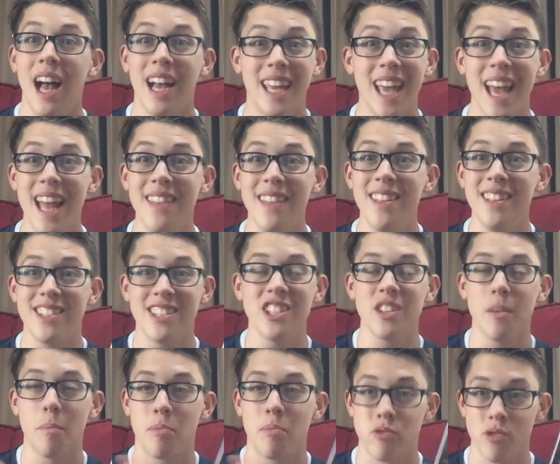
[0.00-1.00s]
Again, this
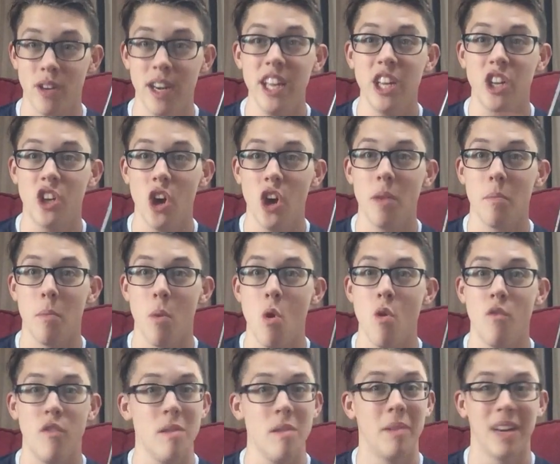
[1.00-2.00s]
is a pretty good
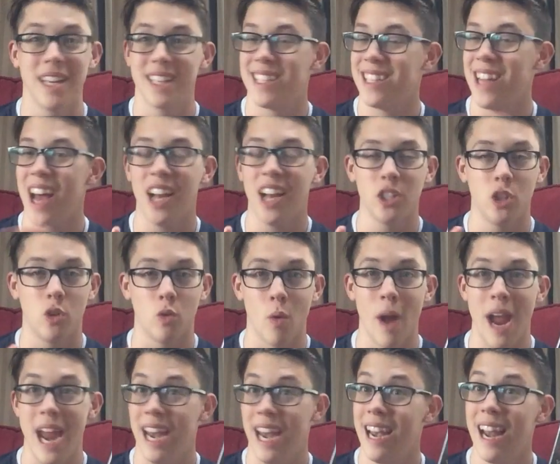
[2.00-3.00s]
movie, but it's not
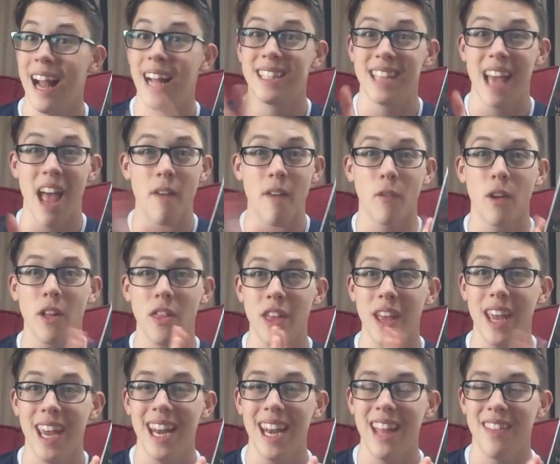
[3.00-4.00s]
great. It has
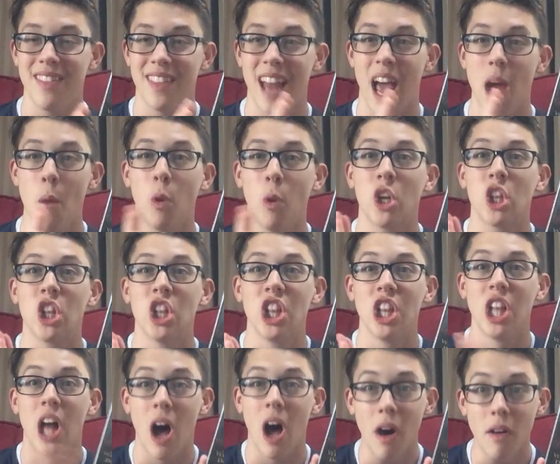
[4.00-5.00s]
everything in it that I would
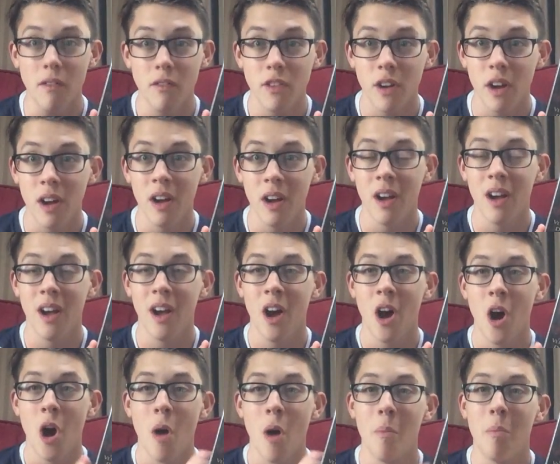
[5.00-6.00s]
love,
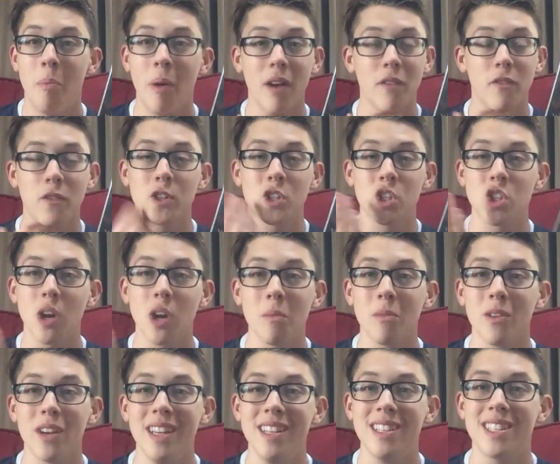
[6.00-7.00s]
but for
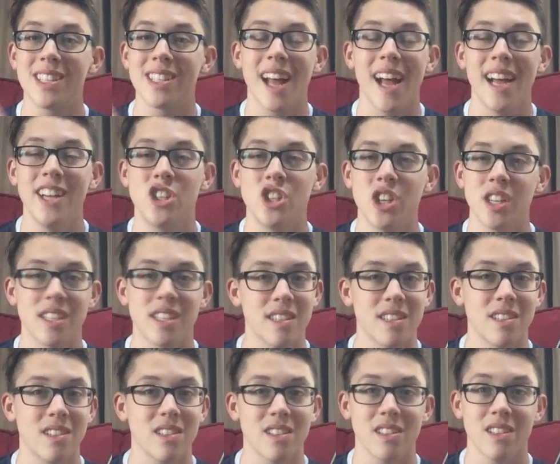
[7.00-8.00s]
some reason I
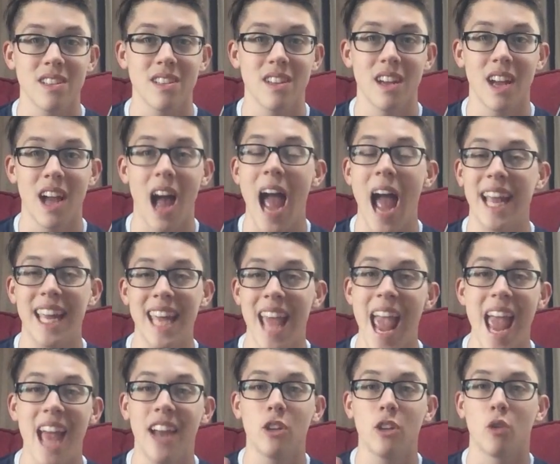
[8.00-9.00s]

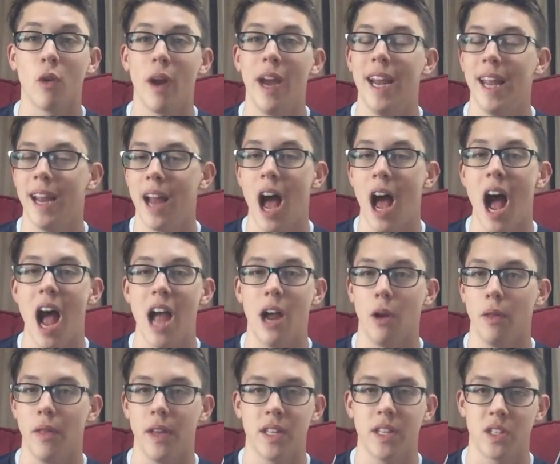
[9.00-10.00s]
can't grade it
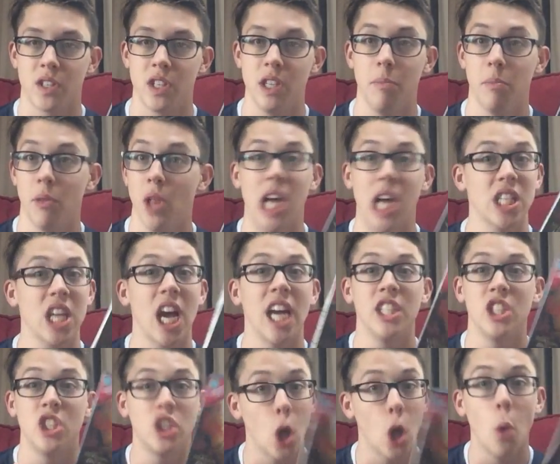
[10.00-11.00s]
higher than a C+.
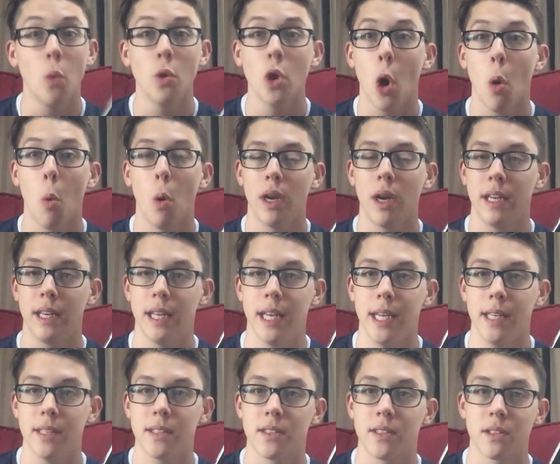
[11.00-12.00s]
I don't know what it
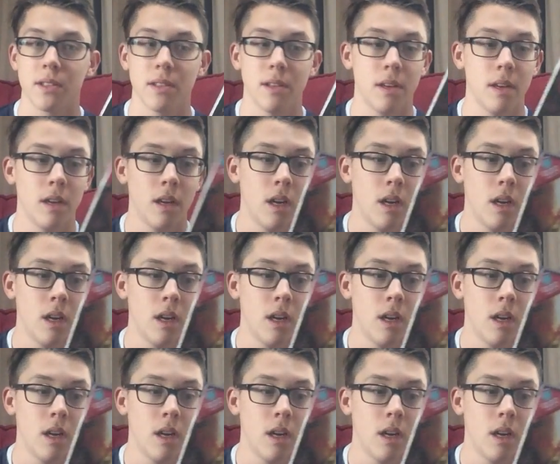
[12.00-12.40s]
is.